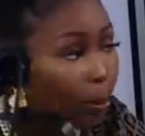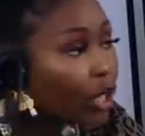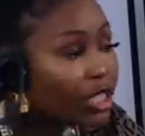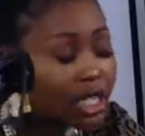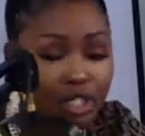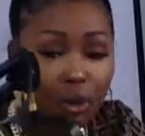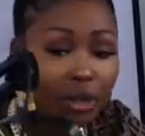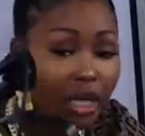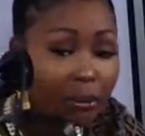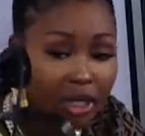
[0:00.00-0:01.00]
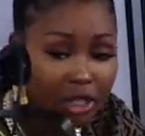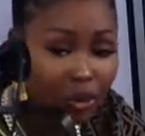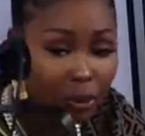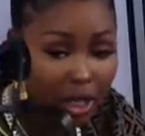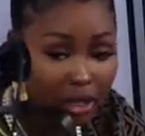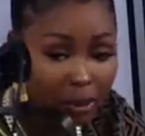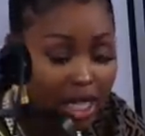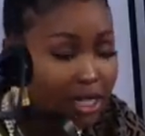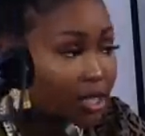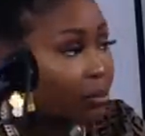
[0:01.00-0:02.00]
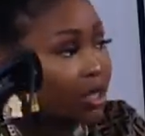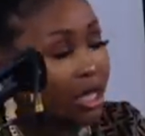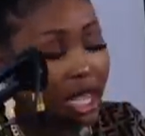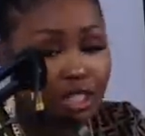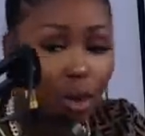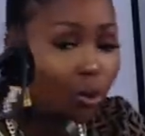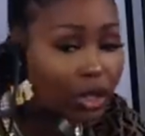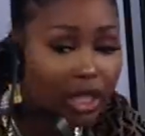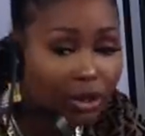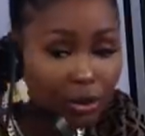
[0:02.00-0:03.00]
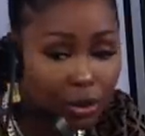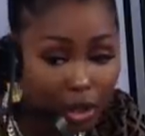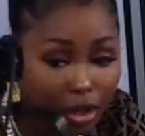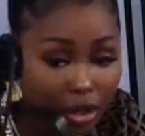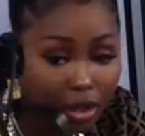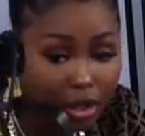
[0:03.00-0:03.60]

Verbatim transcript: Bartenders don't get money thrown at them. That's something that's only in New York.